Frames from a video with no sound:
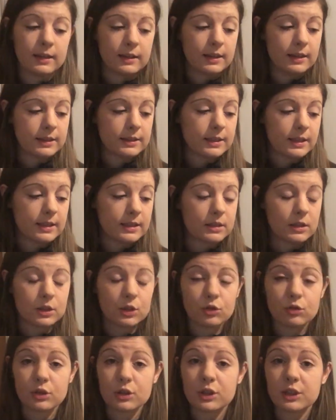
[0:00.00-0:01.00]
this is a
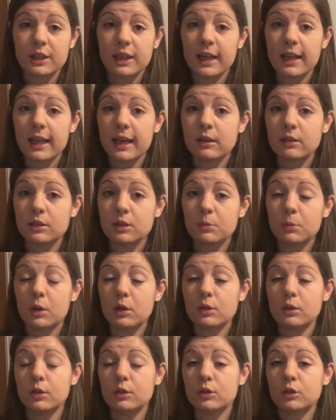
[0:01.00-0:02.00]
structure that allows the
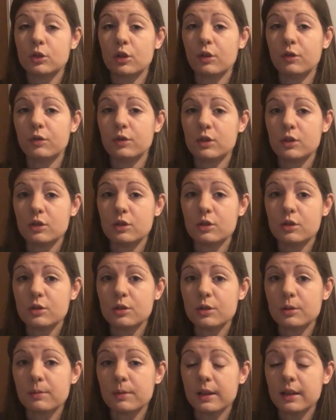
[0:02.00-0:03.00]
bottlenose dolphins to do
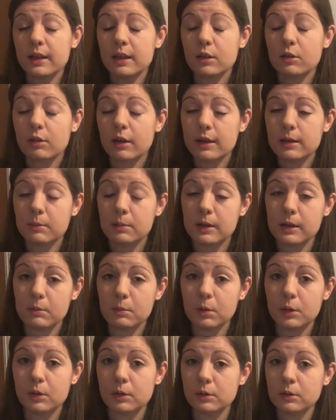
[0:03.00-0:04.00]
something incredibly
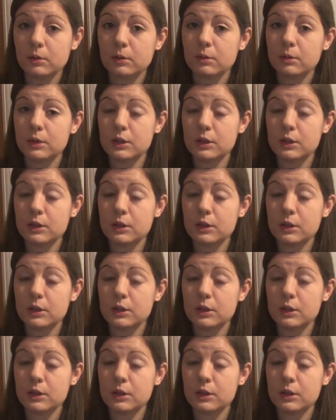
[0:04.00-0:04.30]
important,